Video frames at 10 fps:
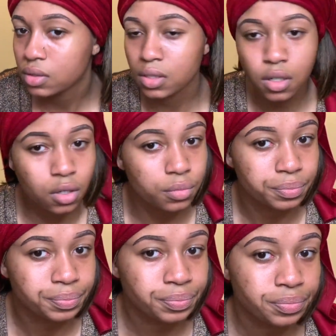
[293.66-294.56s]
So
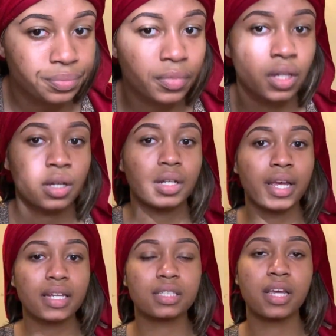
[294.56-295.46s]

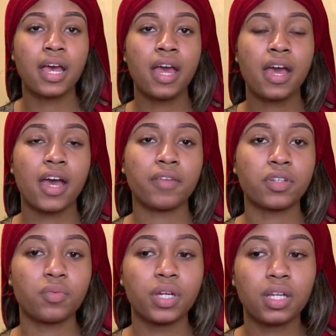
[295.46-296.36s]
next,
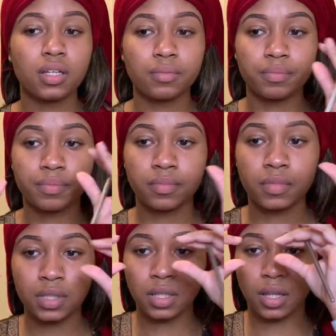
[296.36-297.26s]
after we
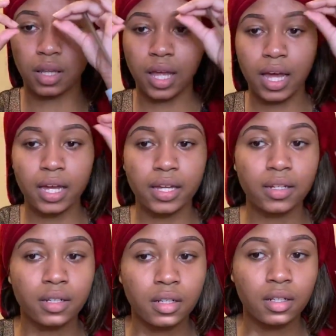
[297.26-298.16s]

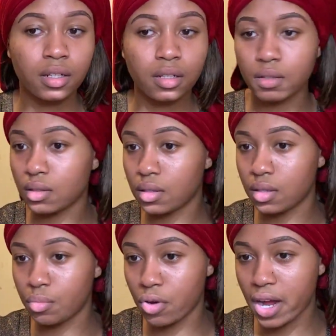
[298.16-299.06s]
line the
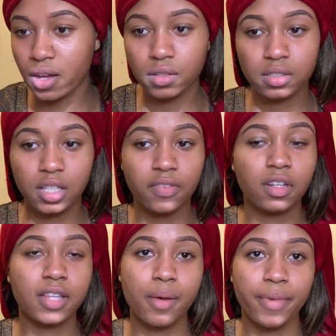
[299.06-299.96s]
the brows, giving
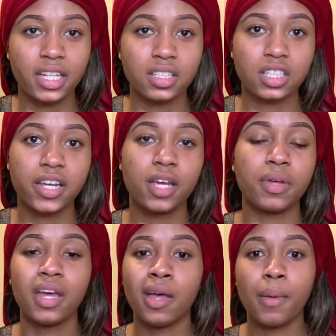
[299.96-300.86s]
it that basic shape.
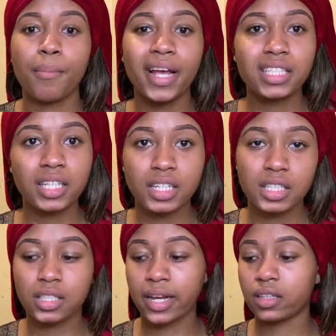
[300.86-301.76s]
Basically, this
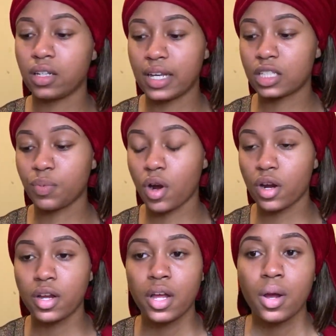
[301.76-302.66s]
is like the next part.